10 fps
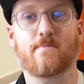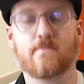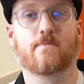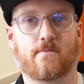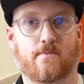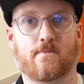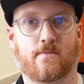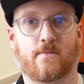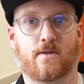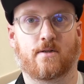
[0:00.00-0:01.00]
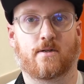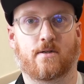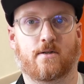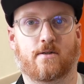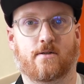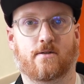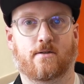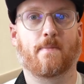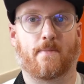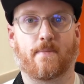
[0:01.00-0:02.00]
Mm. And someone that's watching that doesn't understand,
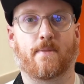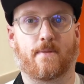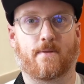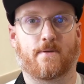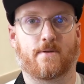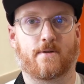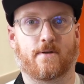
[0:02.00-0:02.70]
how the fuck do you explain